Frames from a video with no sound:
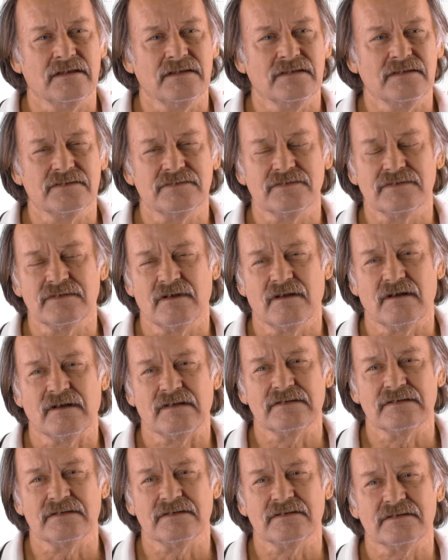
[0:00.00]
is the
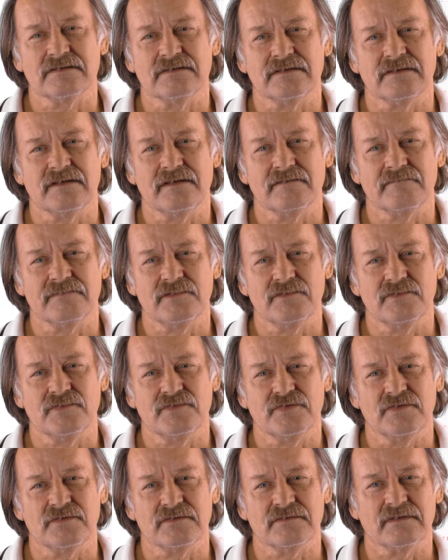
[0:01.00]
idea that
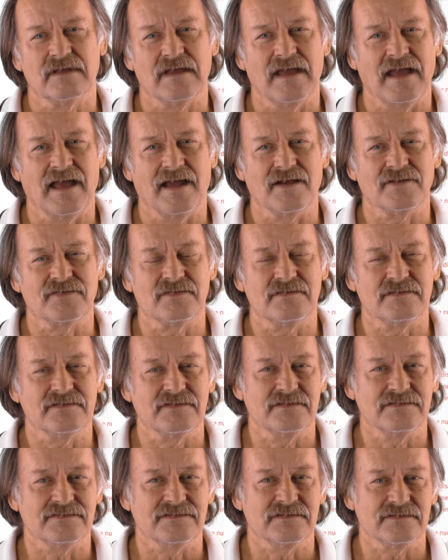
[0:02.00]
evolution actually
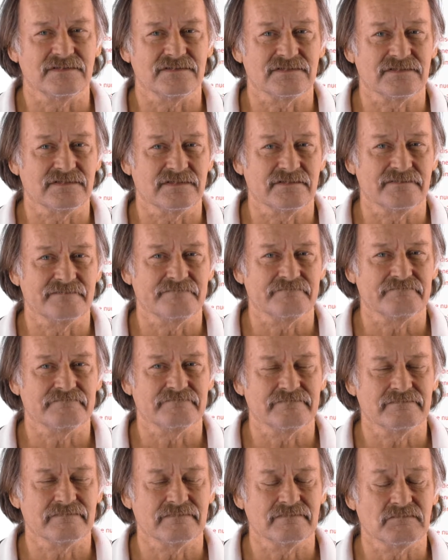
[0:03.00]
exists.
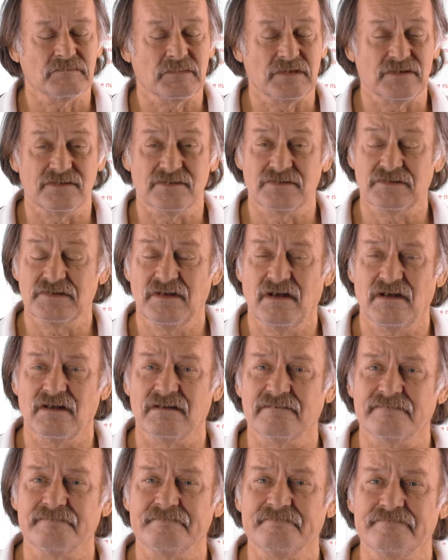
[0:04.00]
It does
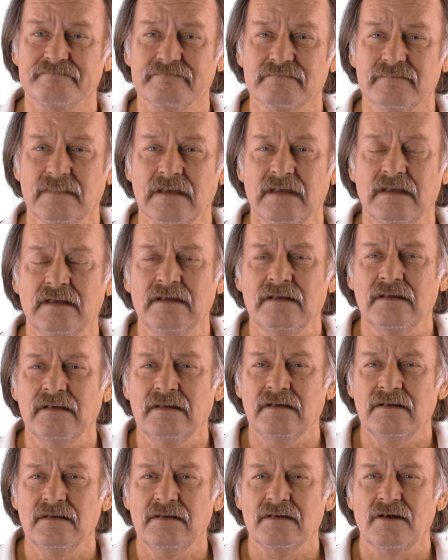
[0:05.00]
not.
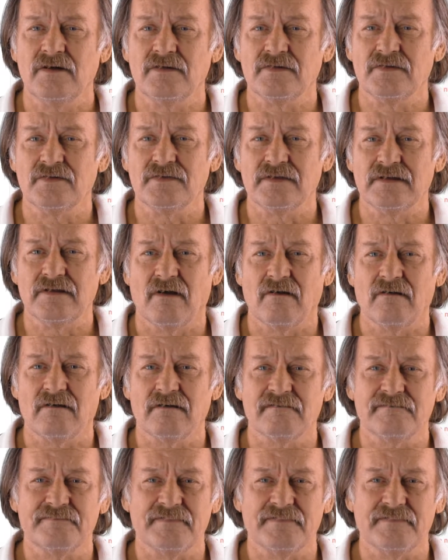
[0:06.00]
Although they are, in